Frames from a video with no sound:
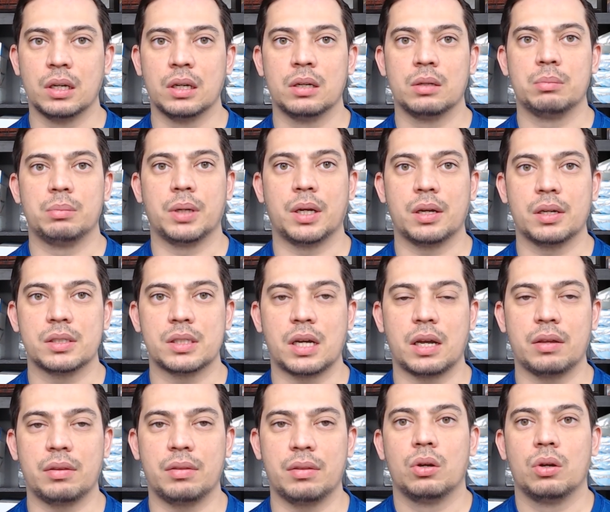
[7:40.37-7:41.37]
because I
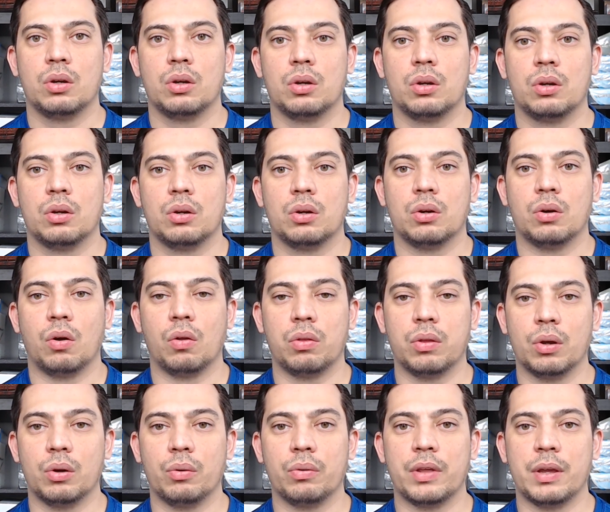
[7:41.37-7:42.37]
think,
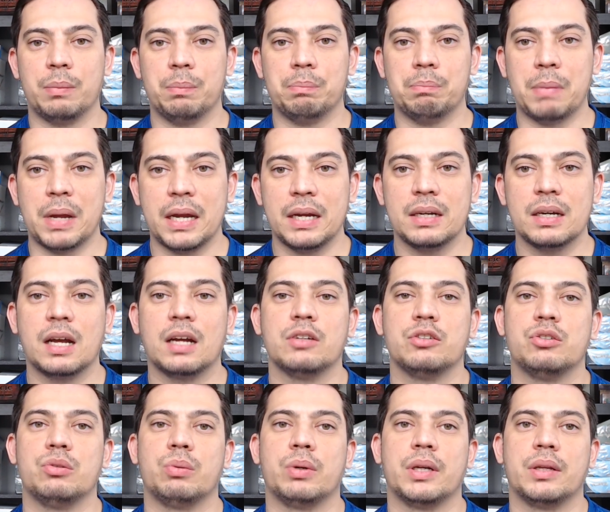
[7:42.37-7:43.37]
although they may not
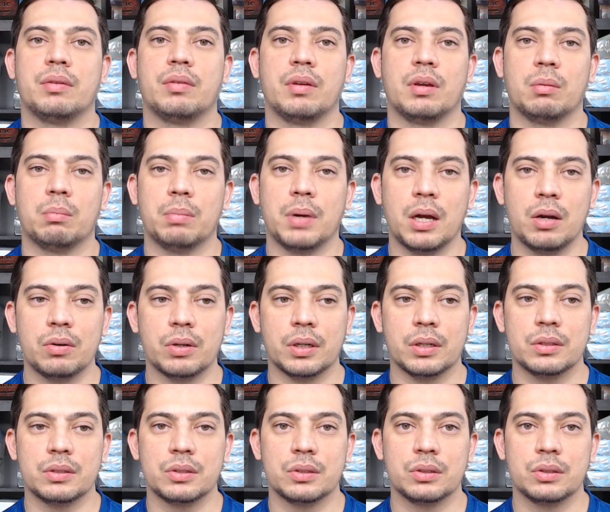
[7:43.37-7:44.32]
do anything about it,